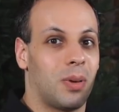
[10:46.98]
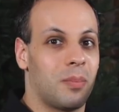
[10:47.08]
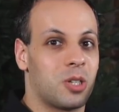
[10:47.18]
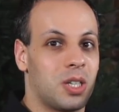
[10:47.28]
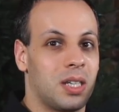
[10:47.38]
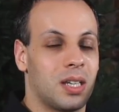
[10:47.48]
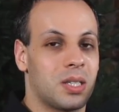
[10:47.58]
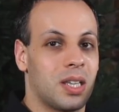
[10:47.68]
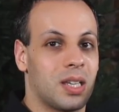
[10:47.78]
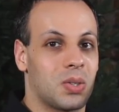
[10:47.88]
when my machine
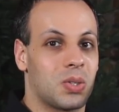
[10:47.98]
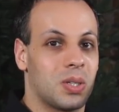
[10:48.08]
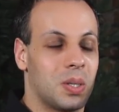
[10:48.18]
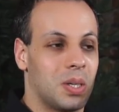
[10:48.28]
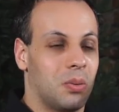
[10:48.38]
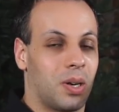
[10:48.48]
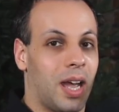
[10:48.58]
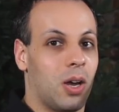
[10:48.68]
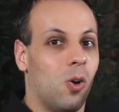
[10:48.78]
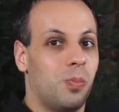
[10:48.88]
does this, when
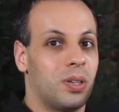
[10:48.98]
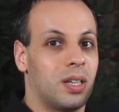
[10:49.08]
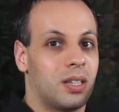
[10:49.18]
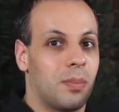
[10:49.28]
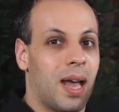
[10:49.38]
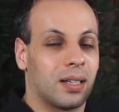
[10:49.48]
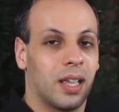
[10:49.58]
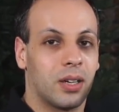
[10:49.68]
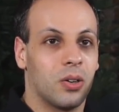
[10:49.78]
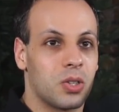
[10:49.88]
I open it, the
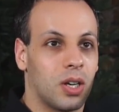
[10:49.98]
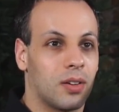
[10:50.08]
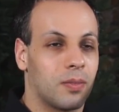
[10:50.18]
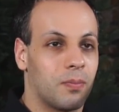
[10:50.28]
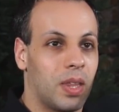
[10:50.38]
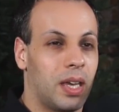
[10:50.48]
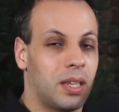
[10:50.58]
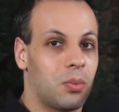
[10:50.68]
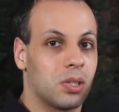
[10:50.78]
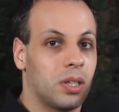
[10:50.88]
backlight goes off,
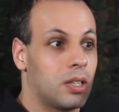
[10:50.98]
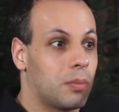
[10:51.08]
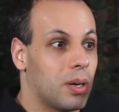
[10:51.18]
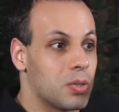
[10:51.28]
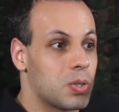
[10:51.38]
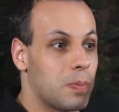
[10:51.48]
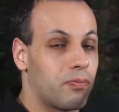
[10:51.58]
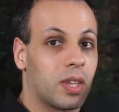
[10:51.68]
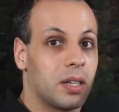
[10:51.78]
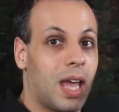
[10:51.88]
and they were deleting the posts.
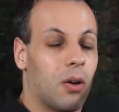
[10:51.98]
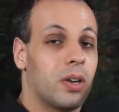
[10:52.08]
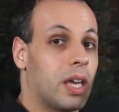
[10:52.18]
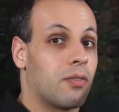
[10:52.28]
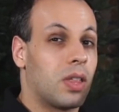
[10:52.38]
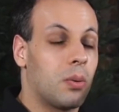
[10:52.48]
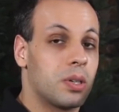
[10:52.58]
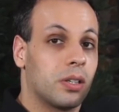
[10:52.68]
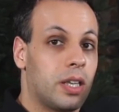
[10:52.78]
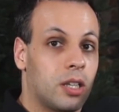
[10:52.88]
Now, if they
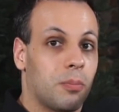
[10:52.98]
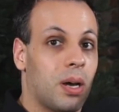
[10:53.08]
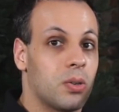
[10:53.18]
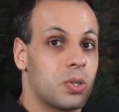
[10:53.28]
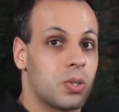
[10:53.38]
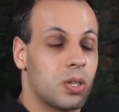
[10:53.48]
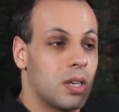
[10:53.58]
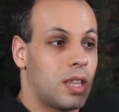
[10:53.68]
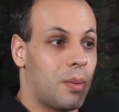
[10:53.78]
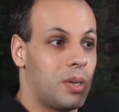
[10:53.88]
were deleting the posts,
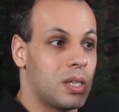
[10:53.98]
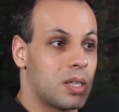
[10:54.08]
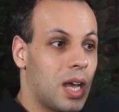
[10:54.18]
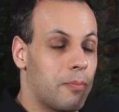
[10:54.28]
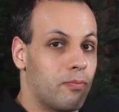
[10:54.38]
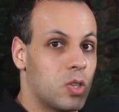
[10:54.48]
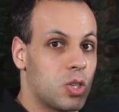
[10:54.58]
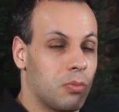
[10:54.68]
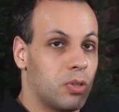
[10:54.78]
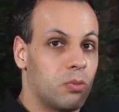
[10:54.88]
that means that
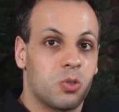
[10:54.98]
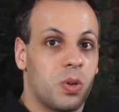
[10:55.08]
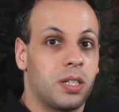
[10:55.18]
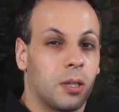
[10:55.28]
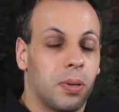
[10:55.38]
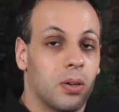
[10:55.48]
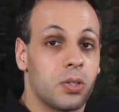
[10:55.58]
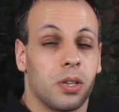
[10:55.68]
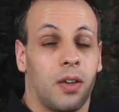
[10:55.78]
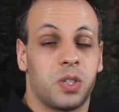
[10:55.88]
someone was reading the
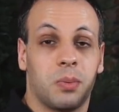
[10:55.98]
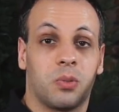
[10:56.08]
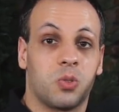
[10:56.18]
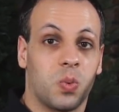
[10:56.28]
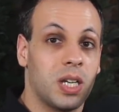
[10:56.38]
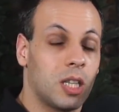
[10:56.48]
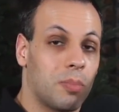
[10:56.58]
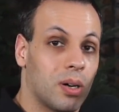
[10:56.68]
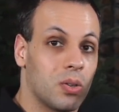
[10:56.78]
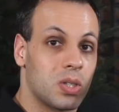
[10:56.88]
post. If someone was reading
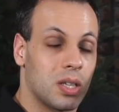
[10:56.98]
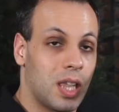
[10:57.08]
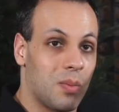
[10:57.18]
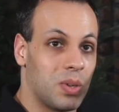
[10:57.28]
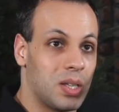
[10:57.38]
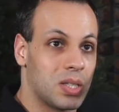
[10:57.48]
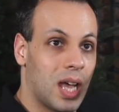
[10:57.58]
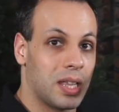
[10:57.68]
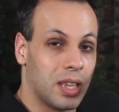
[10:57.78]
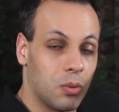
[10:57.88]
the post, that means
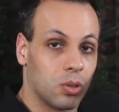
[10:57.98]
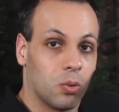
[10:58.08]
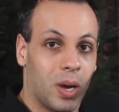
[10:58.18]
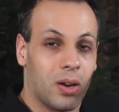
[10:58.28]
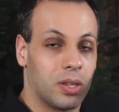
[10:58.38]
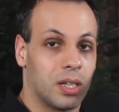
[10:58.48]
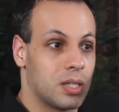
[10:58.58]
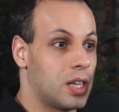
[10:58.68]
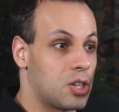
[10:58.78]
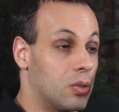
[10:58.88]
that they were aware that
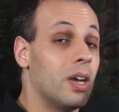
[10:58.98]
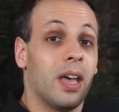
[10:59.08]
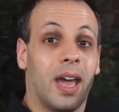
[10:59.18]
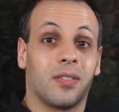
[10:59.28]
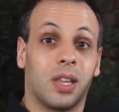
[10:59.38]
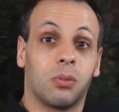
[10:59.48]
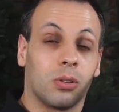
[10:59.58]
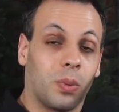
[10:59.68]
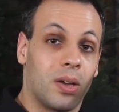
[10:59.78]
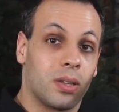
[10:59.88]
it's an issue. And if they
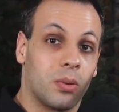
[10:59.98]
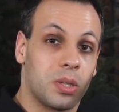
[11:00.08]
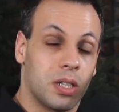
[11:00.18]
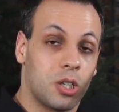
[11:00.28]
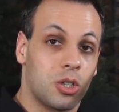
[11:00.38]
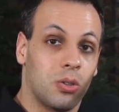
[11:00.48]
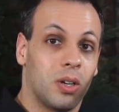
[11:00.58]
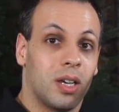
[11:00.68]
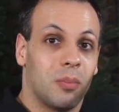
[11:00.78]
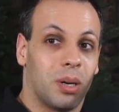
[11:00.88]
were aware that it was an
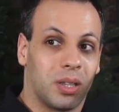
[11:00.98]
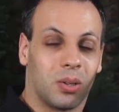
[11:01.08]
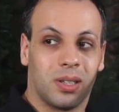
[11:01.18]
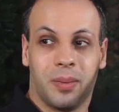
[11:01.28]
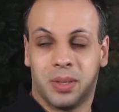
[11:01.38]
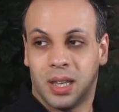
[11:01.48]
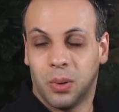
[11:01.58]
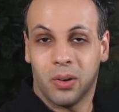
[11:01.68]
issue, but they're claiming they